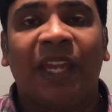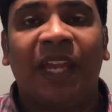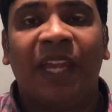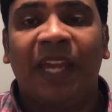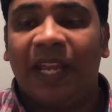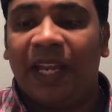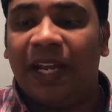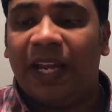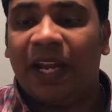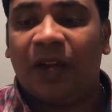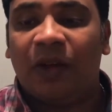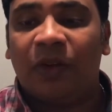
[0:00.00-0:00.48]

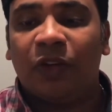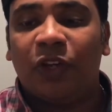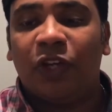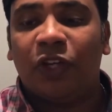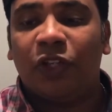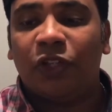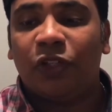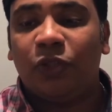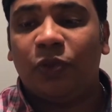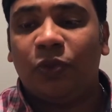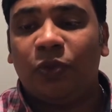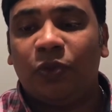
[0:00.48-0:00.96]
Now
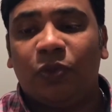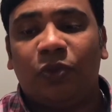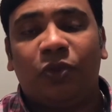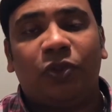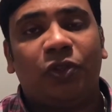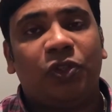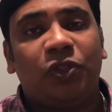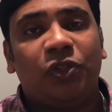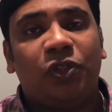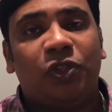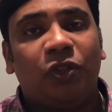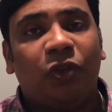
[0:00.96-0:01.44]
to
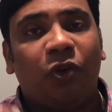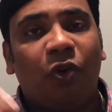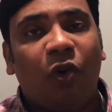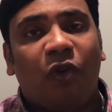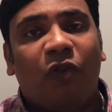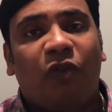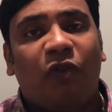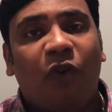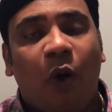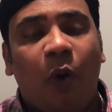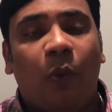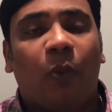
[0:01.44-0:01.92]

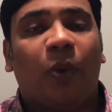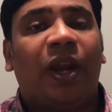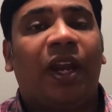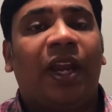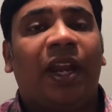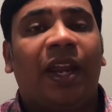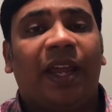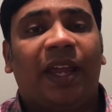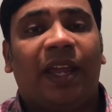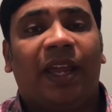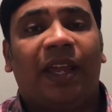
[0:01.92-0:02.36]
go forward